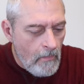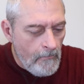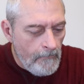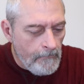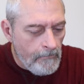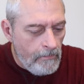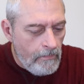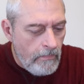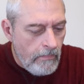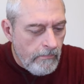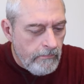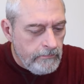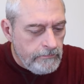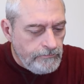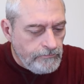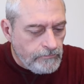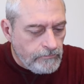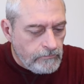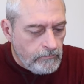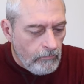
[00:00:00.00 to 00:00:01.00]

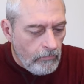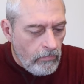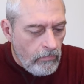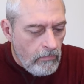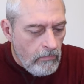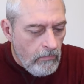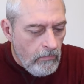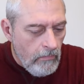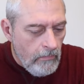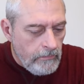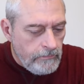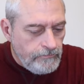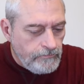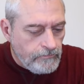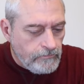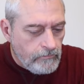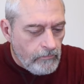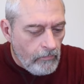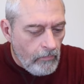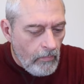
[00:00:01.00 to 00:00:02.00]

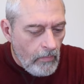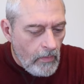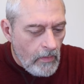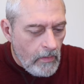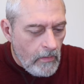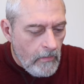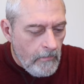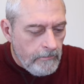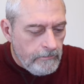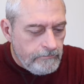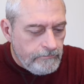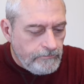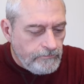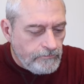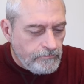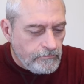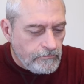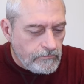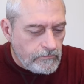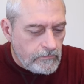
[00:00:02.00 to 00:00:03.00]

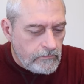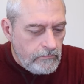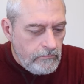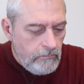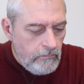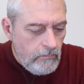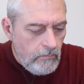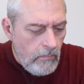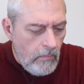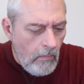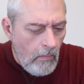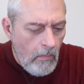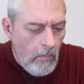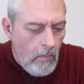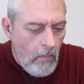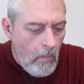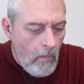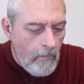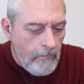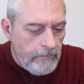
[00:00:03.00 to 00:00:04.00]

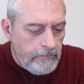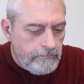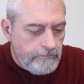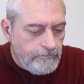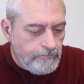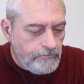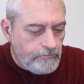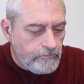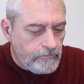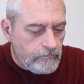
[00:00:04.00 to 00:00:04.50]
(no one is talking)